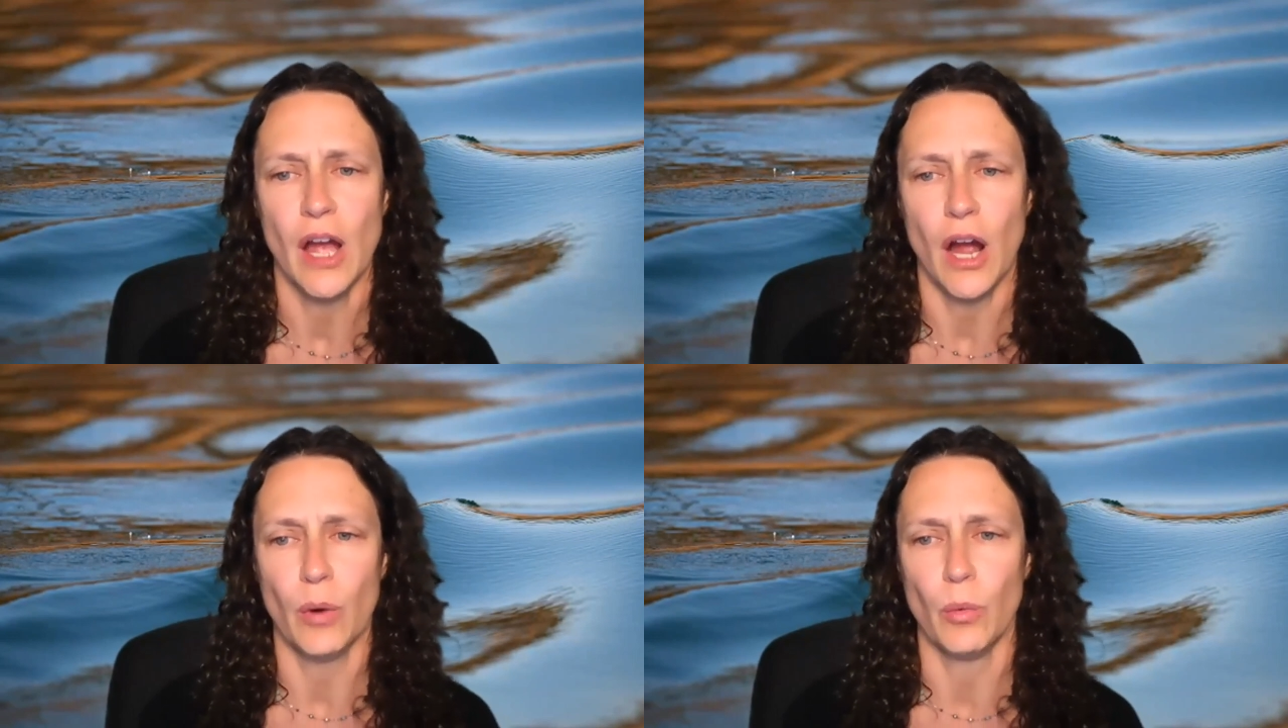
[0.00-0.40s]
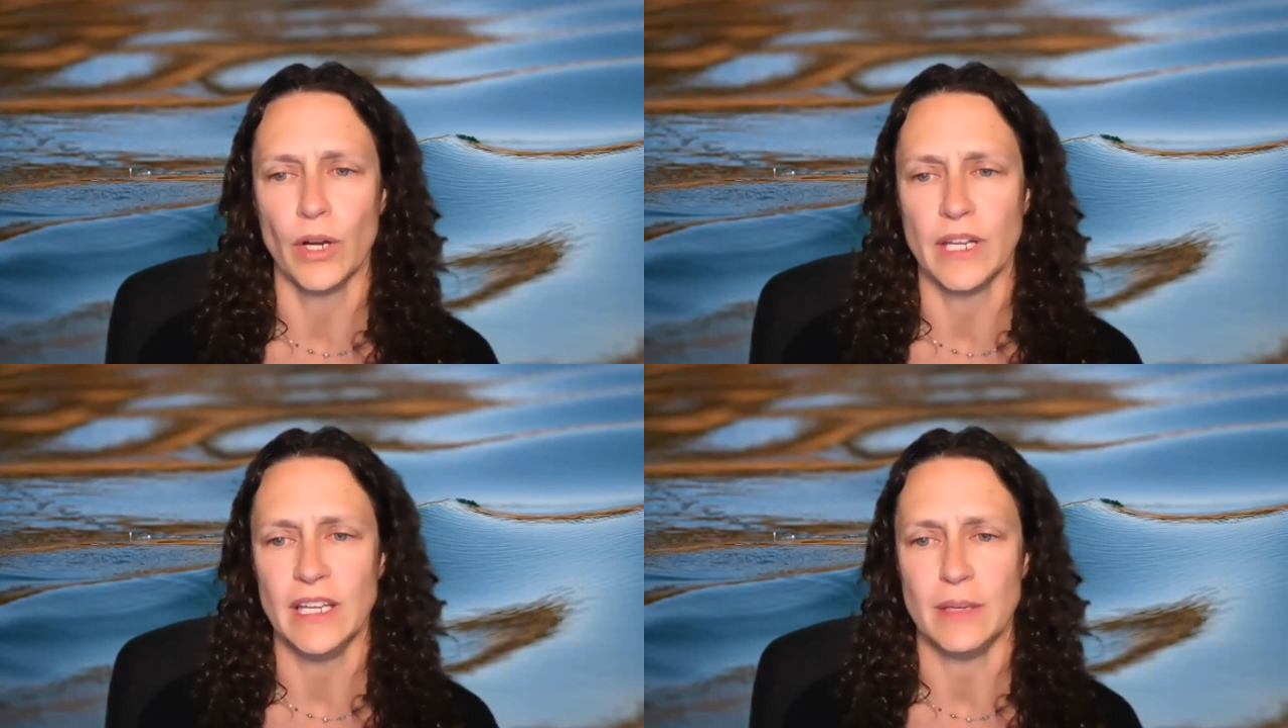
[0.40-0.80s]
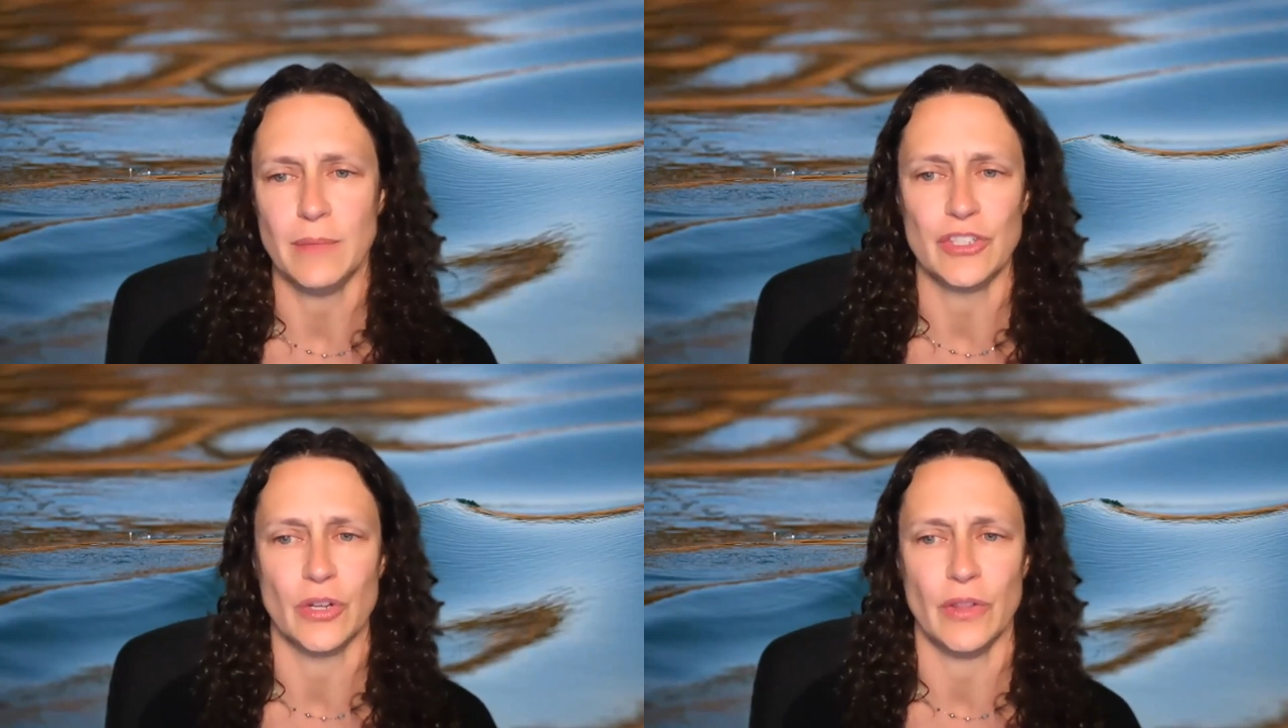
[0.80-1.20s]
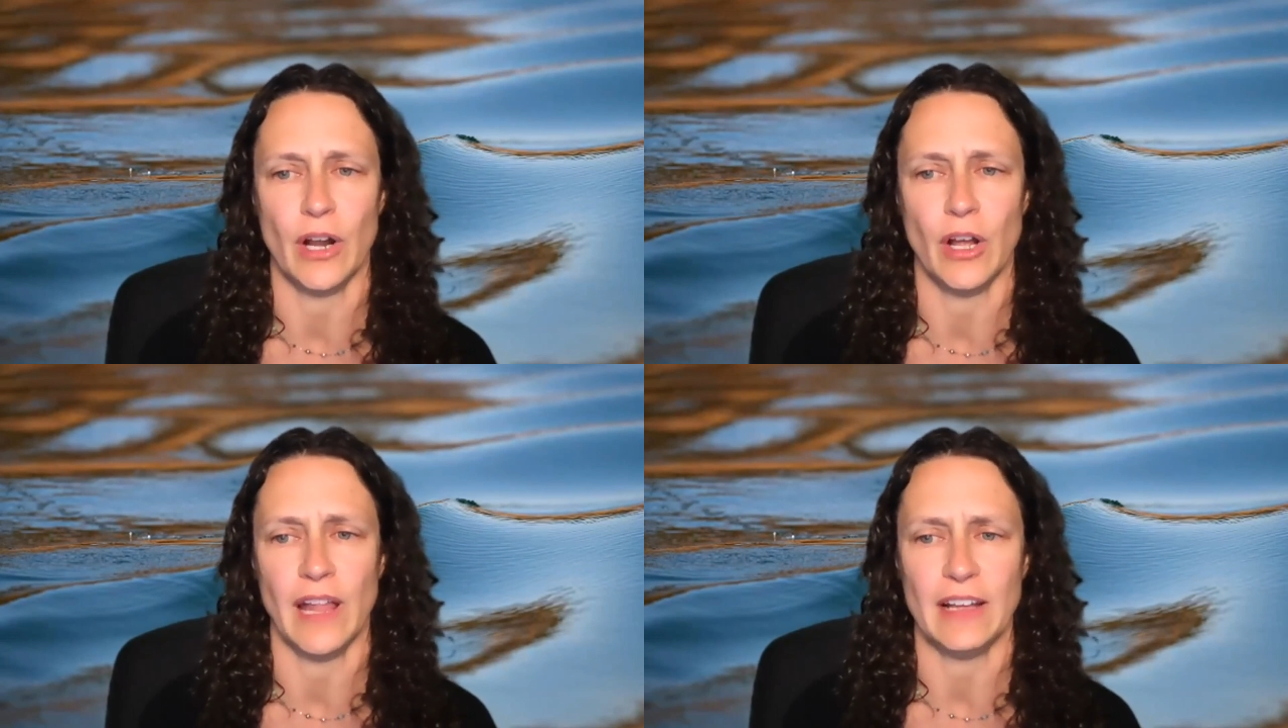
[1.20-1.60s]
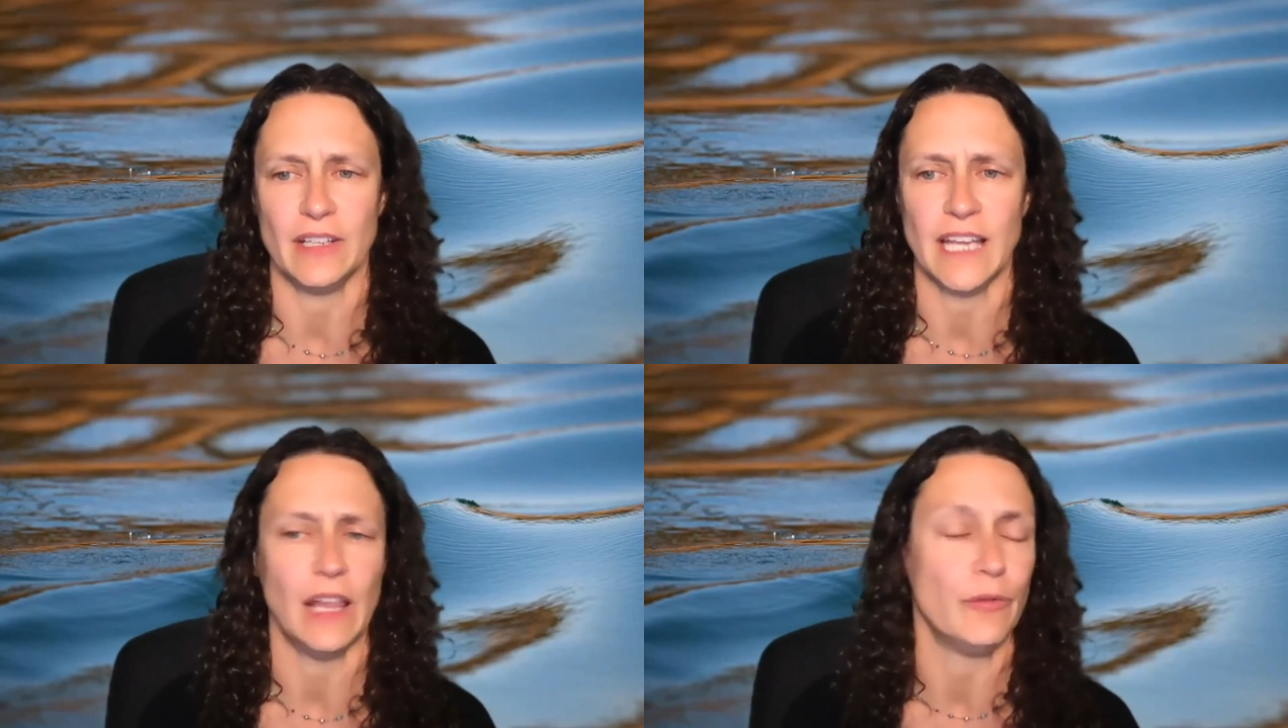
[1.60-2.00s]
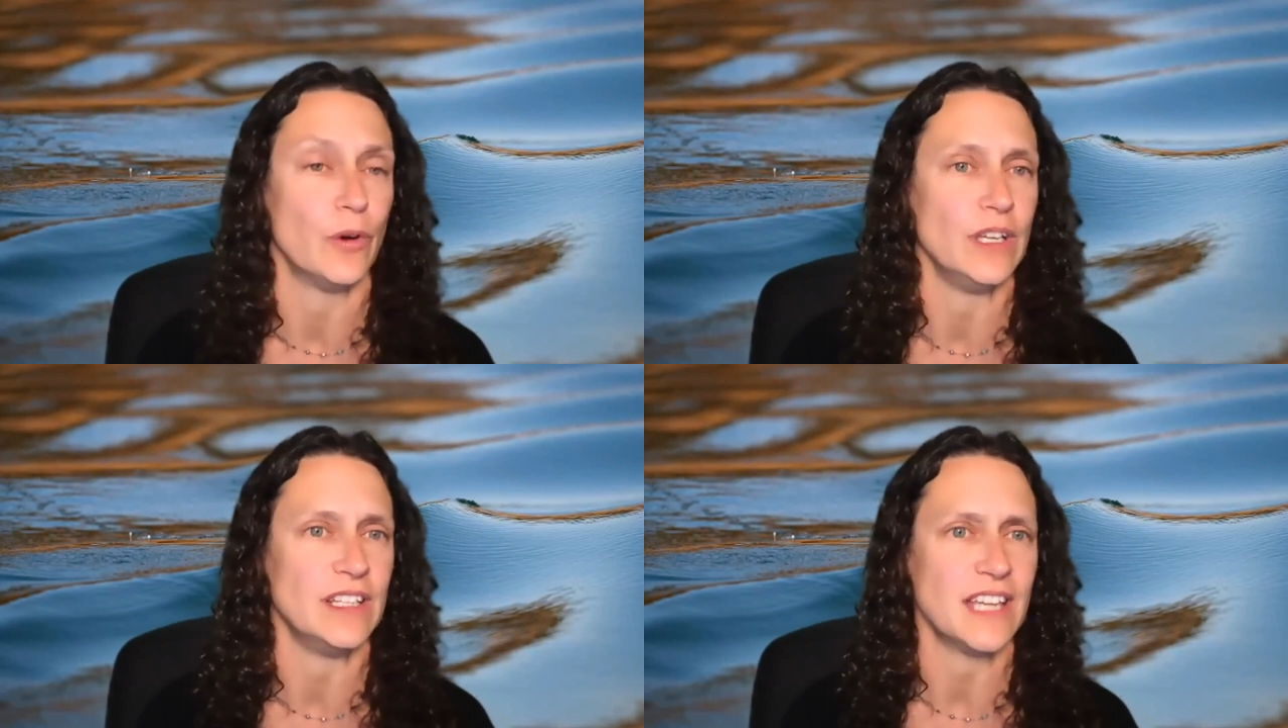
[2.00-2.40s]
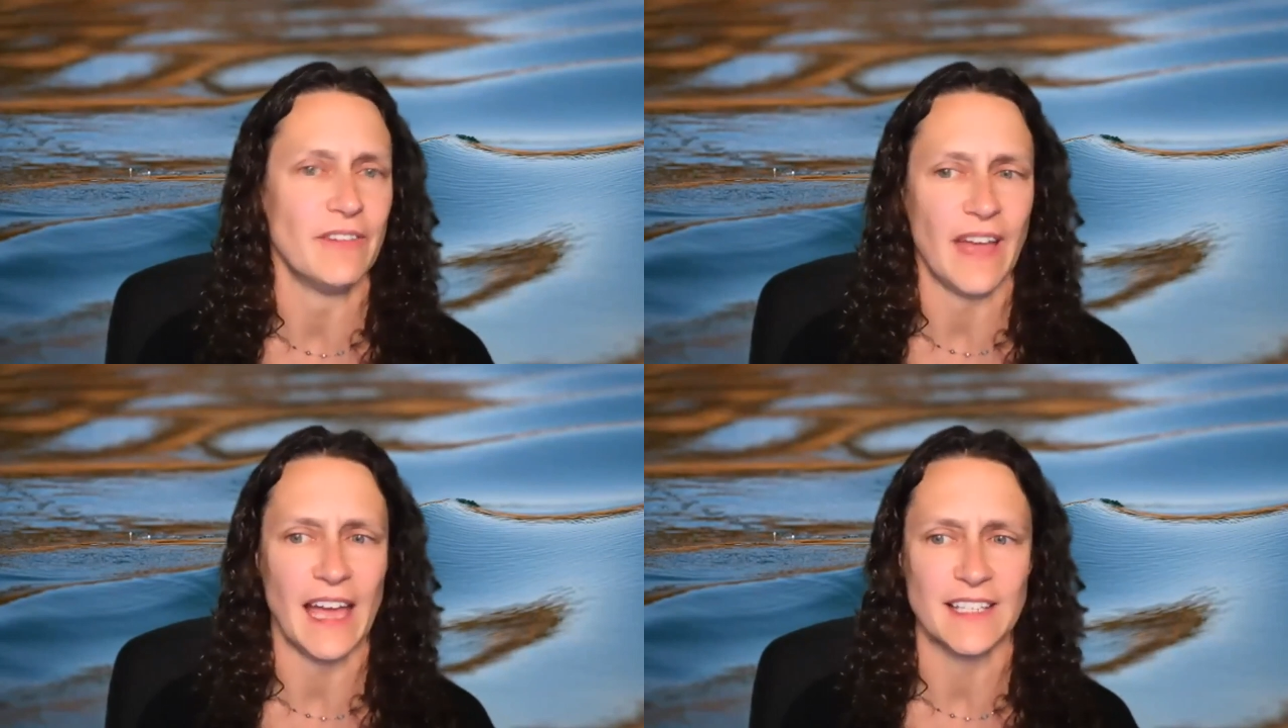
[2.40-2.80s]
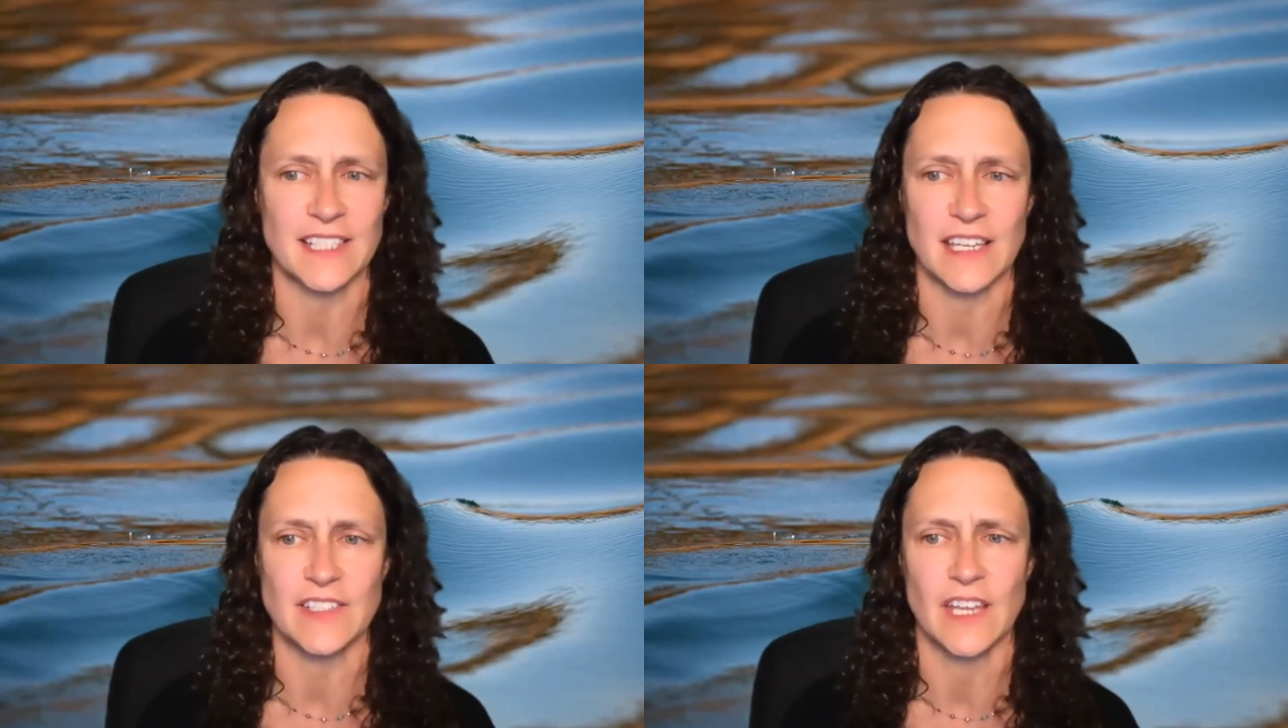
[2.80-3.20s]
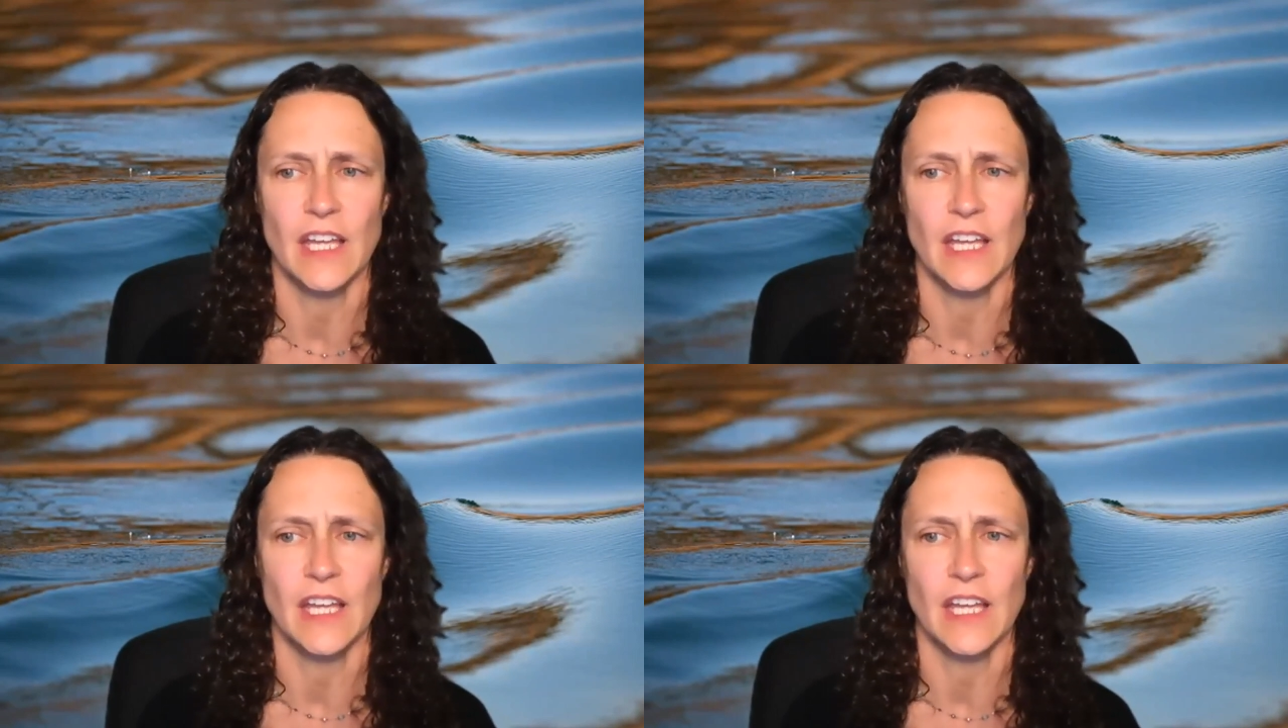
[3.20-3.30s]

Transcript: are working to make sure that all Californians have access